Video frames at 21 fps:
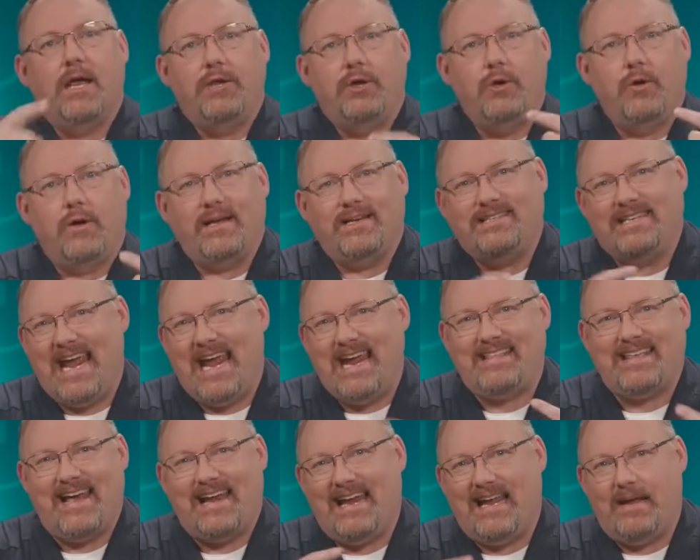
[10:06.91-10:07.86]
You can
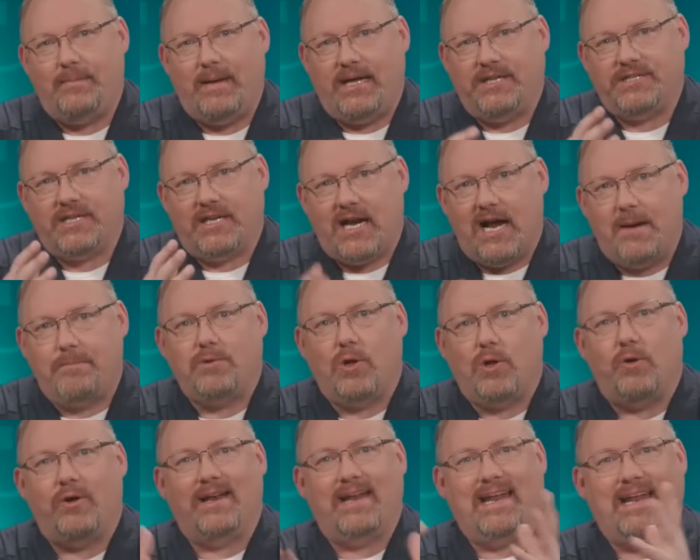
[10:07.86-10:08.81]
take that image and
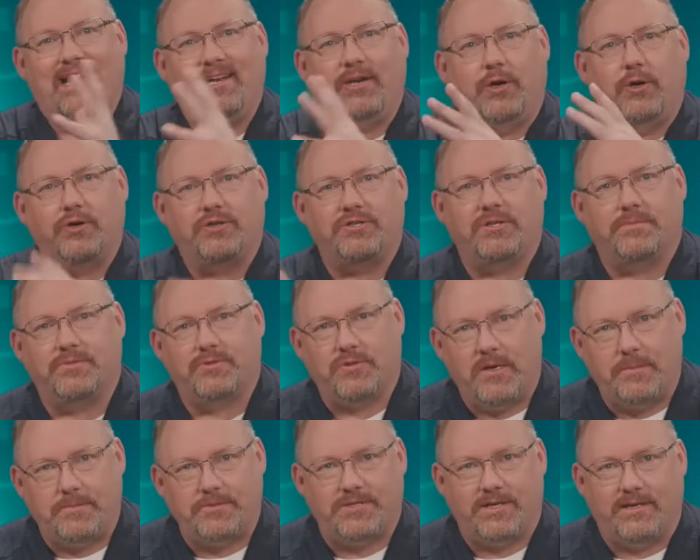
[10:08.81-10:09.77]
upload it into your
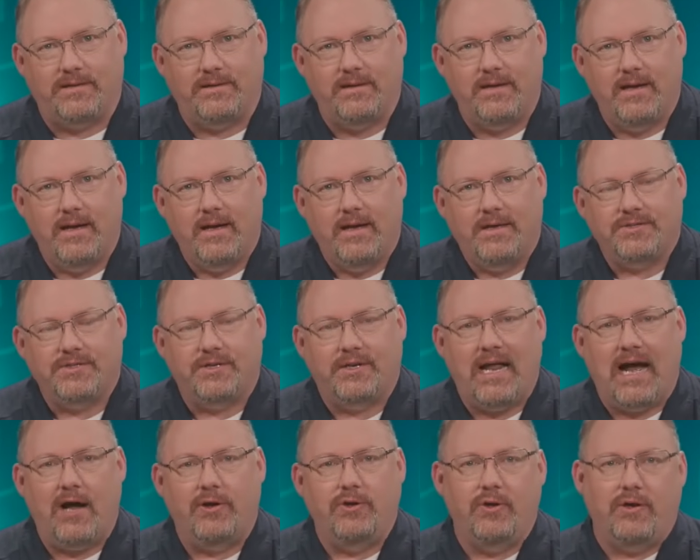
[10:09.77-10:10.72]
subscription, so
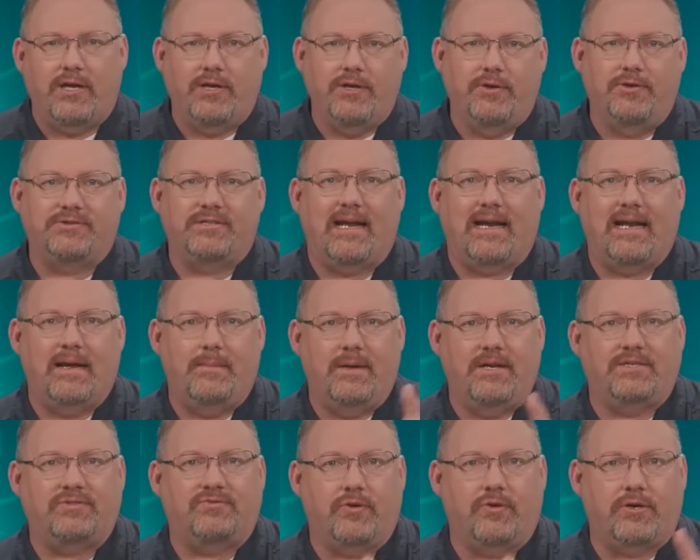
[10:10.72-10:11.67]
now you can use that
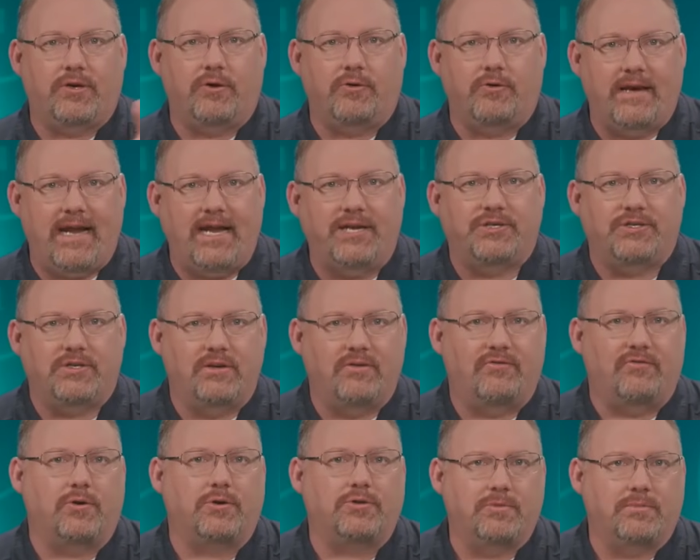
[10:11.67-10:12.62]
image for creation
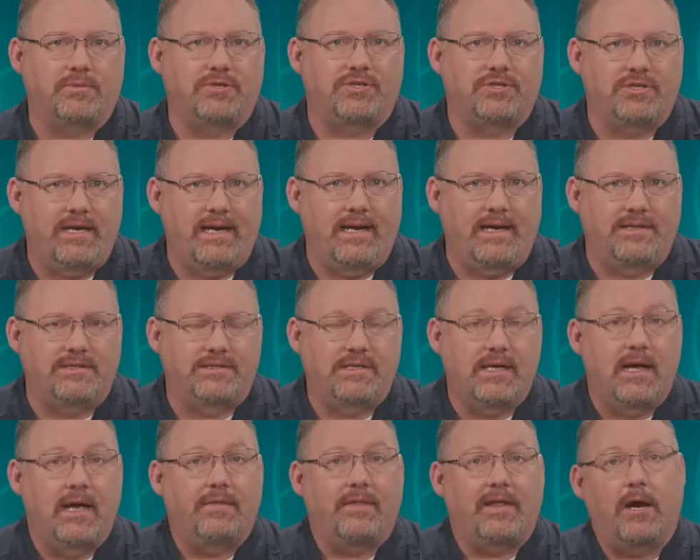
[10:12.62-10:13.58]
of virtual machines
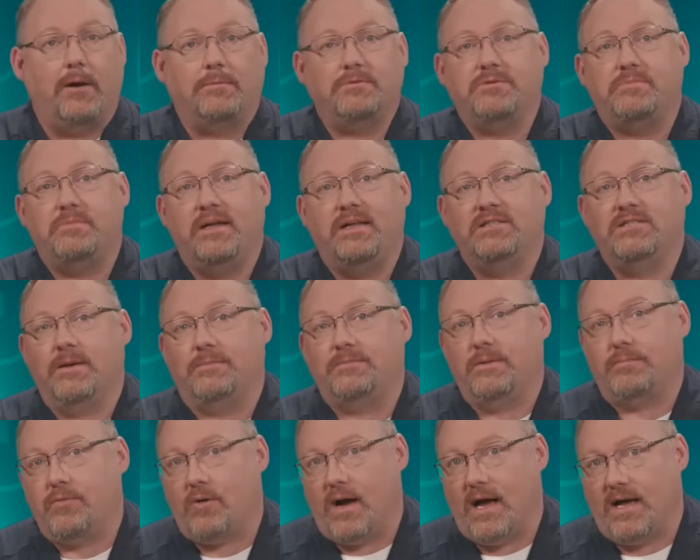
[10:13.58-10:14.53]
that helps speeds up
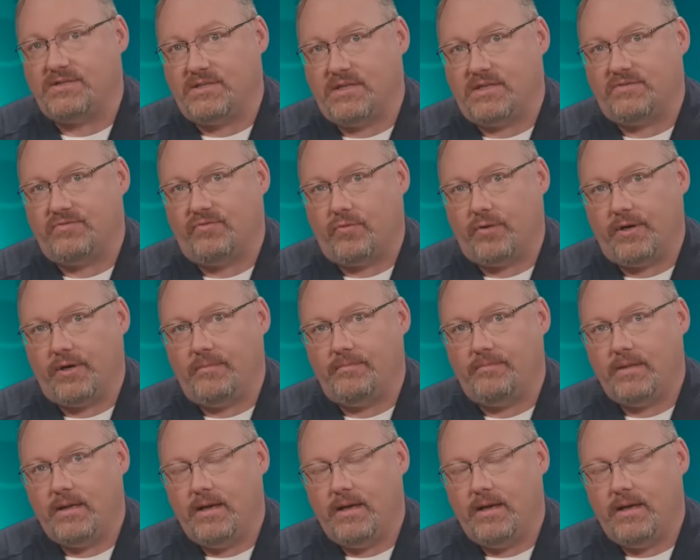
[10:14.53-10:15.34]
the process for you.